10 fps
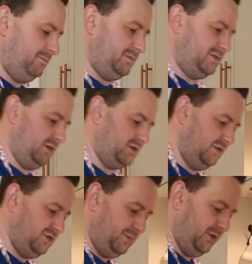So as
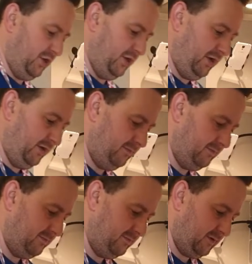soon as you put it on
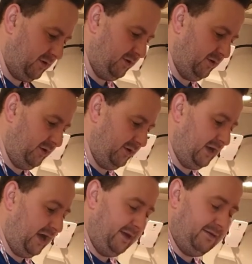a
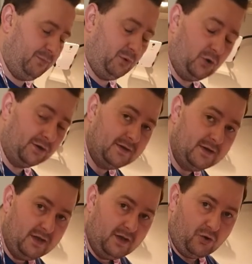cutting board
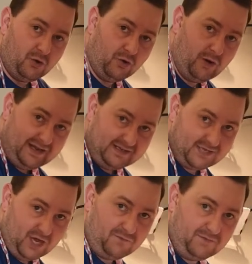or any
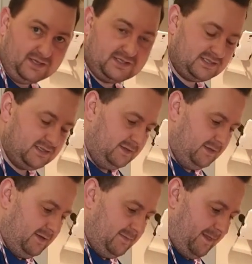surface,
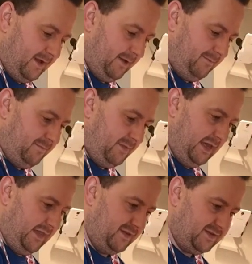the
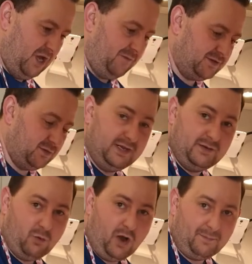surface will
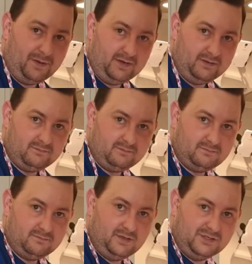need wiping
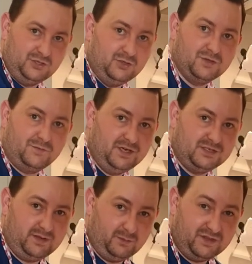as soon as you're finished
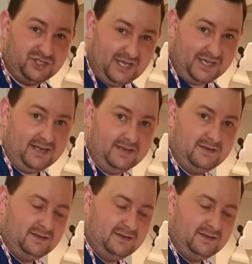with it with the chicken.